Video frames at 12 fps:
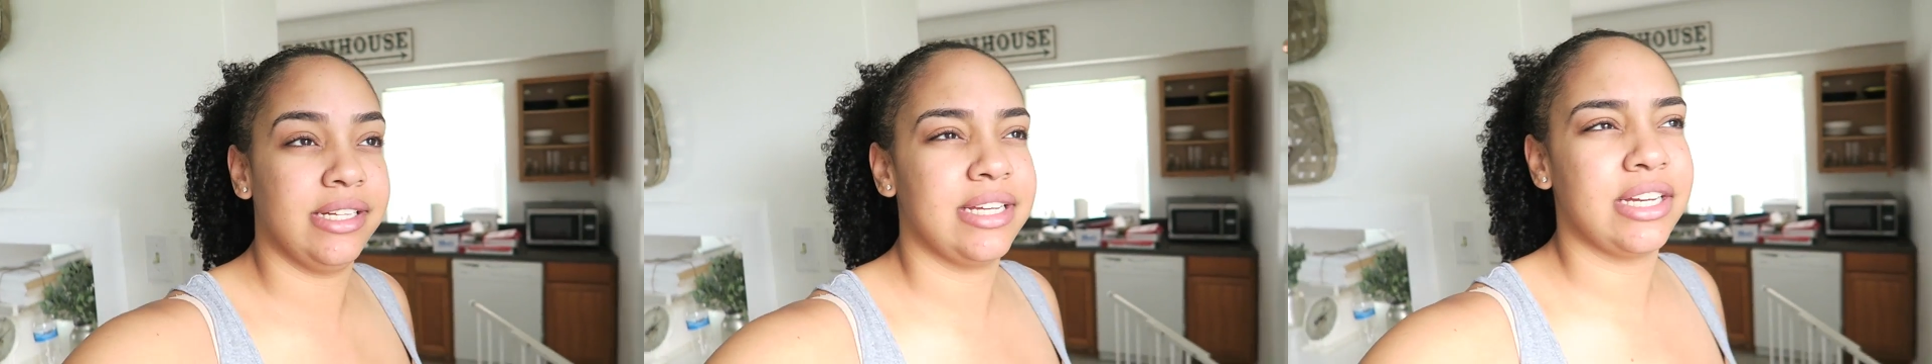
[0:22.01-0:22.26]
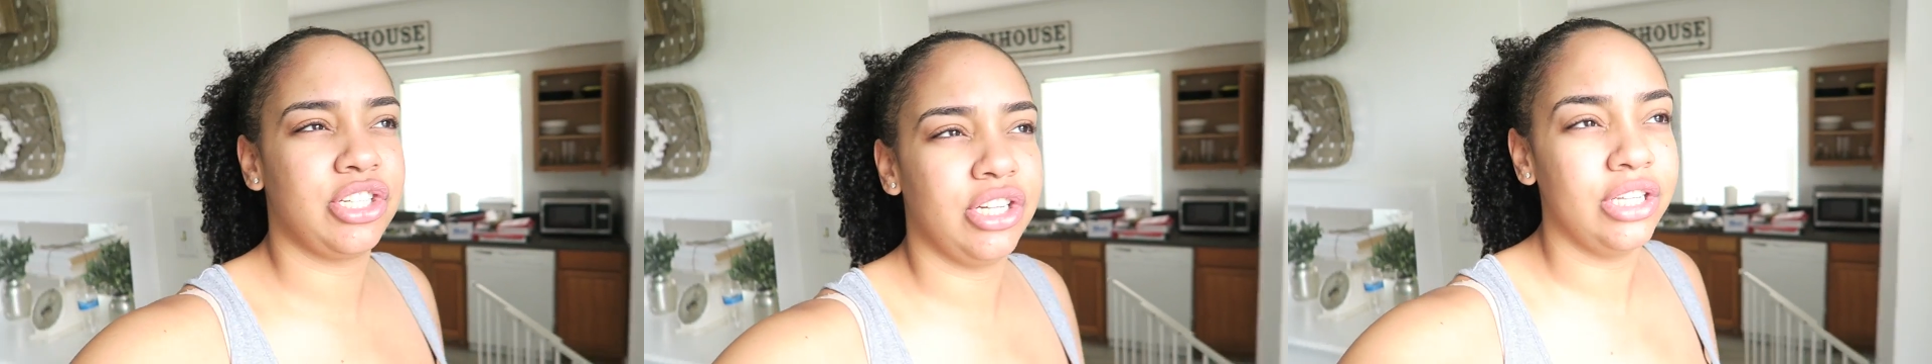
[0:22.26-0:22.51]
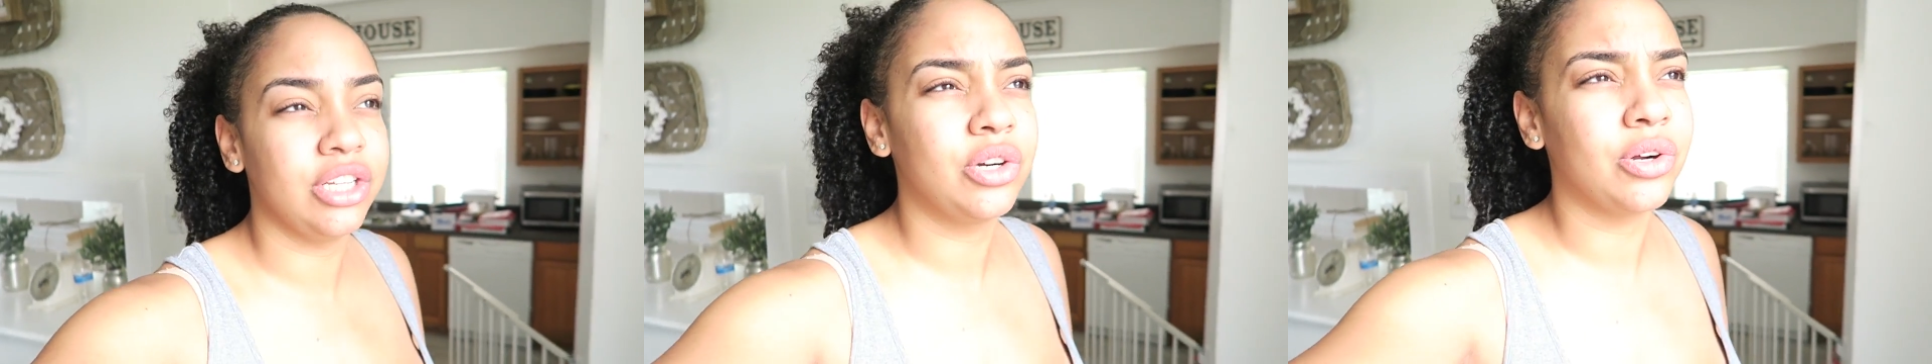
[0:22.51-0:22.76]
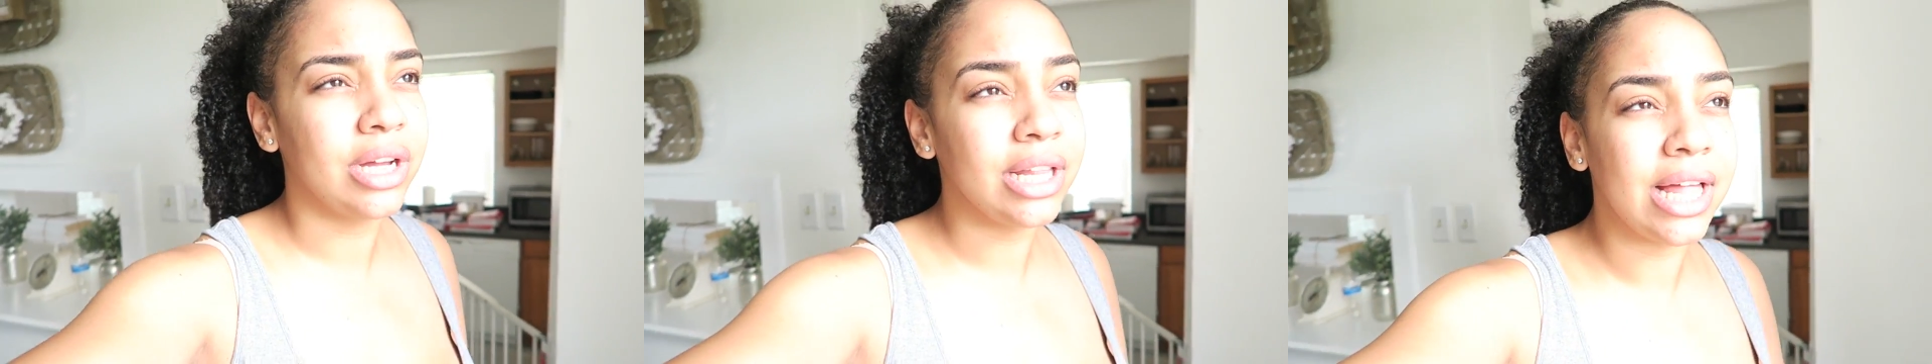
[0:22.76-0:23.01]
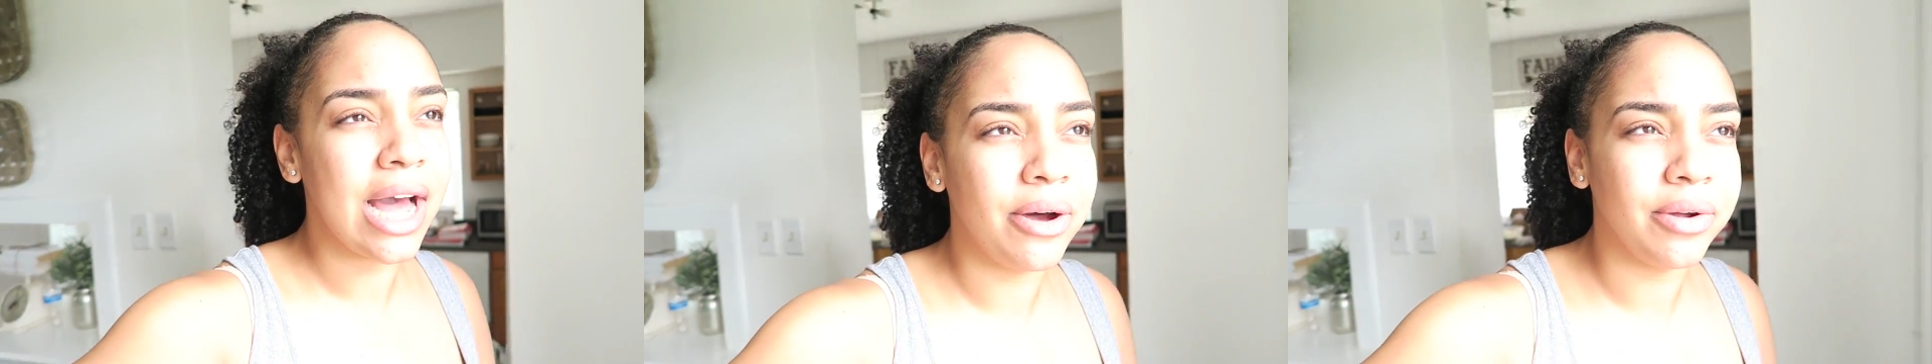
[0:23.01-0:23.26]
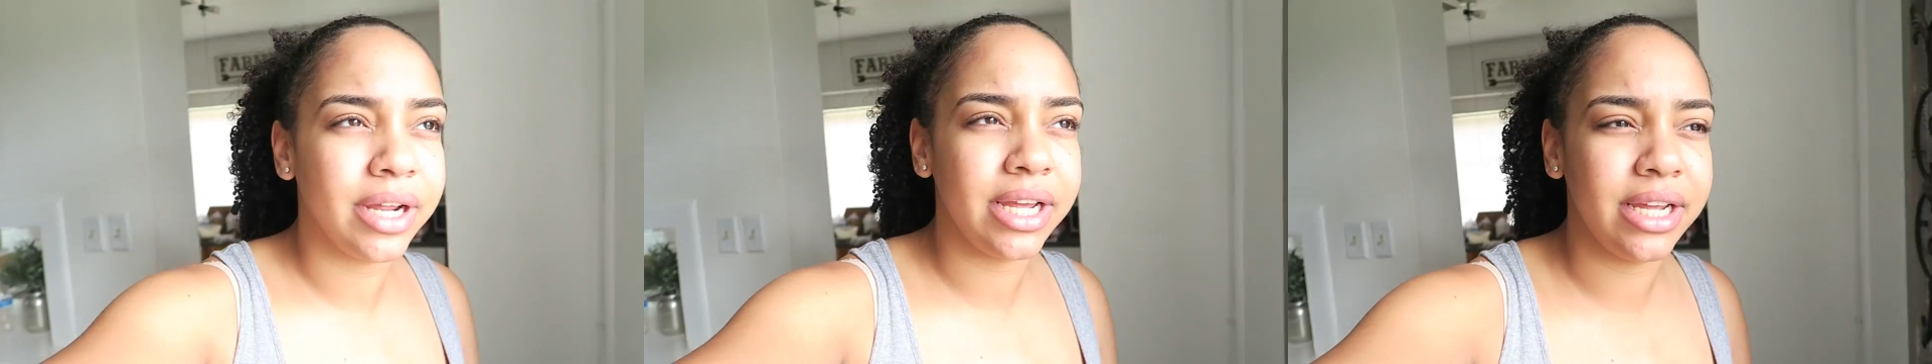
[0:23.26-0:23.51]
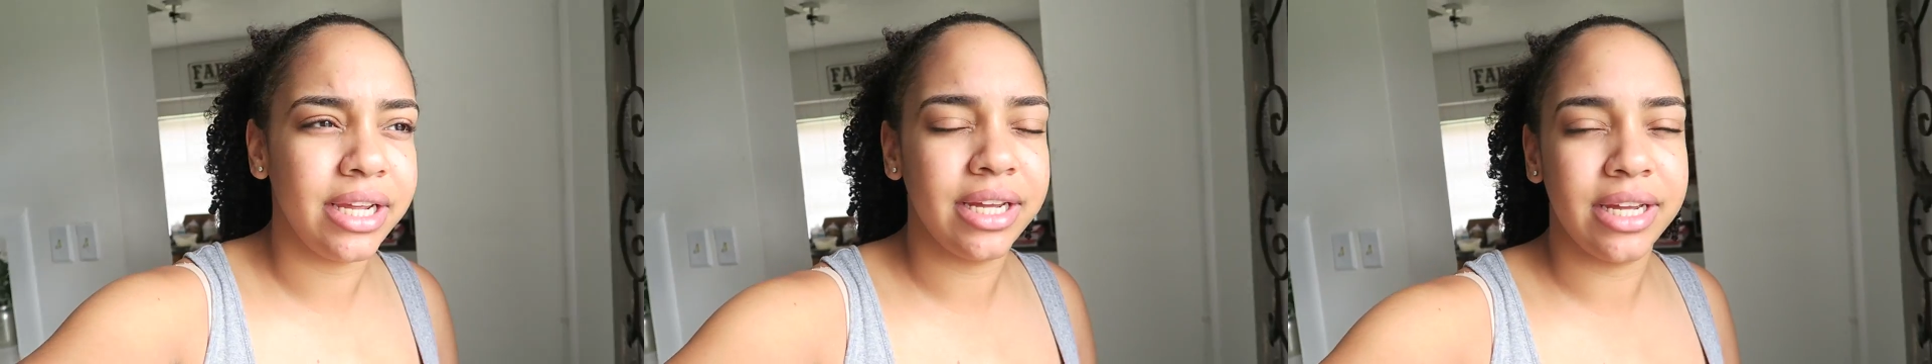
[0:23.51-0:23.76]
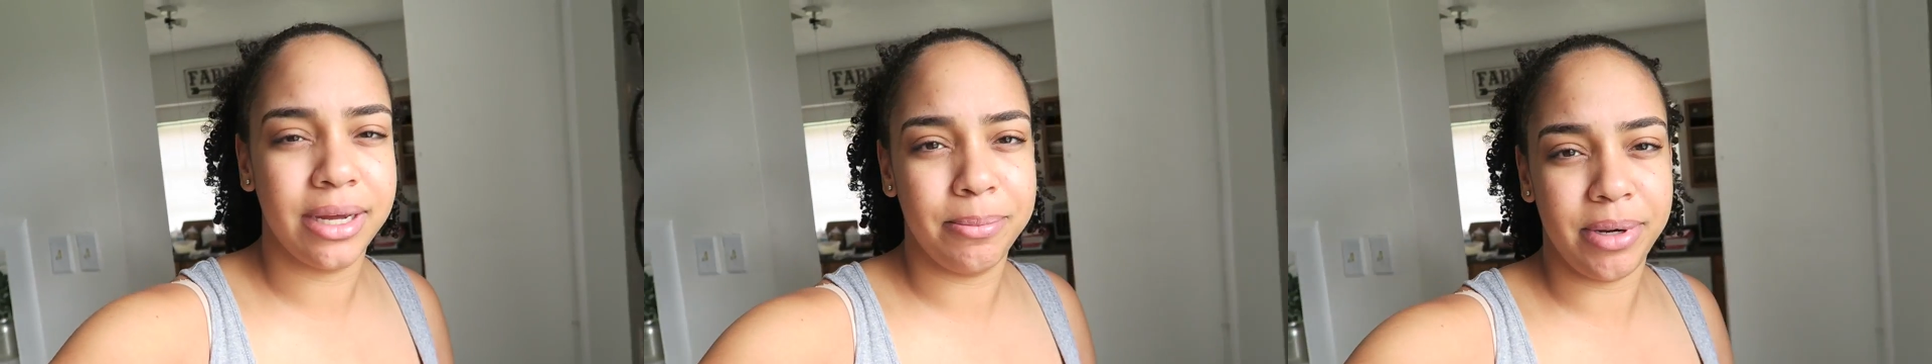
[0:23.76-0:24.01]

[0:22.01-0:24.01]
It's actually a little cloudy,